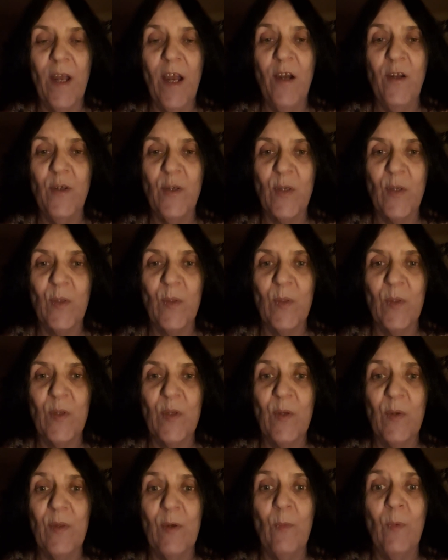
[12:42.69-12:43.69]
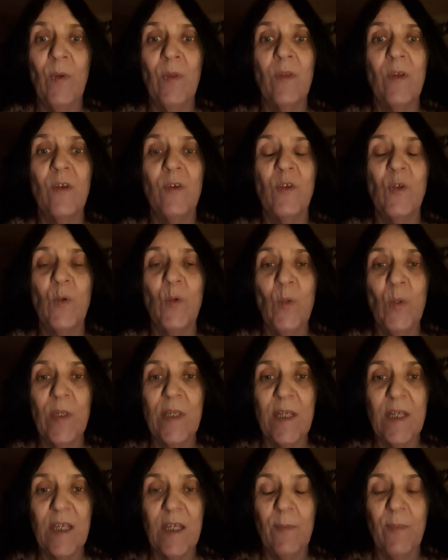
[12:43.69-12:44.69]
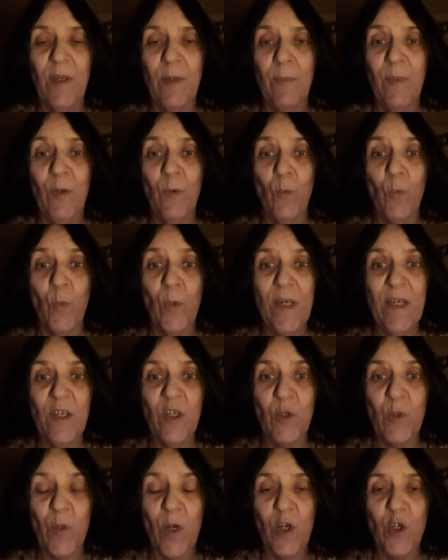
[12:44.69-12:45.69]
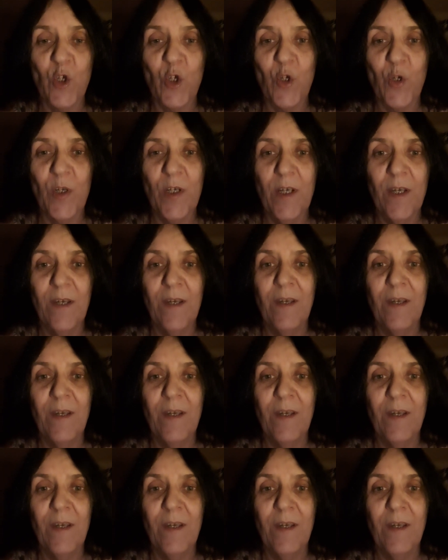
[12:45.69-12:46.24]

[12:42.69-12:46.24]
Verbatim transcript: out of school so that the school system could be restructured